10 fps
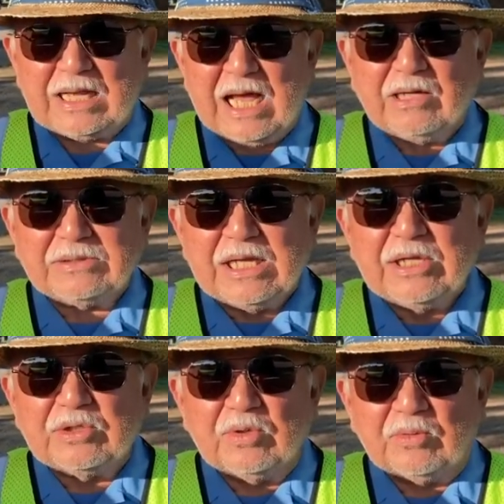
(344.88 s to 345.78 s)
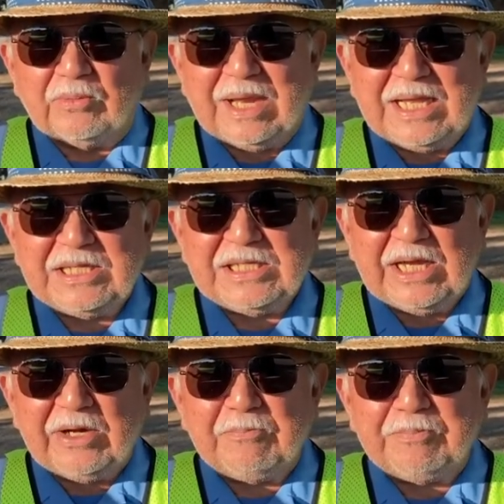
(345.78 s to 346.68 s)
out to
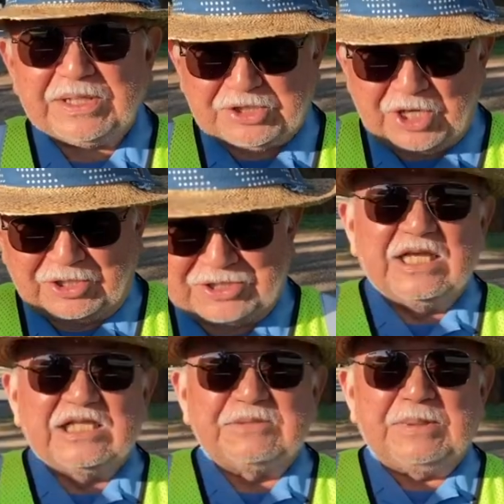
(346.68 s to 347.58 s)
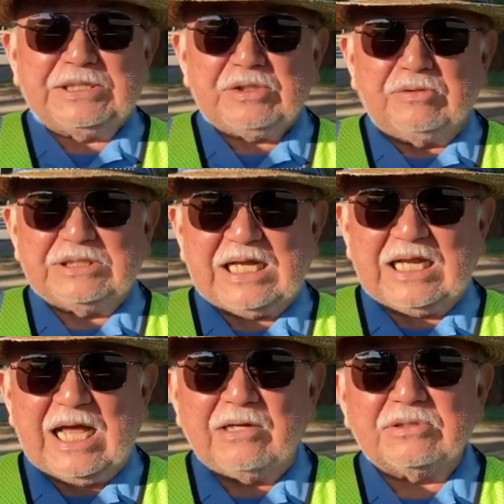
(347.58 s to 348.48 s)
Reindeer Pictures. Special
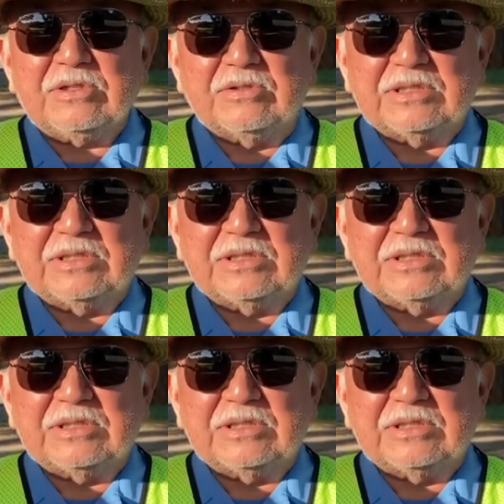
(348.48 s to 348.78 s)
shout out to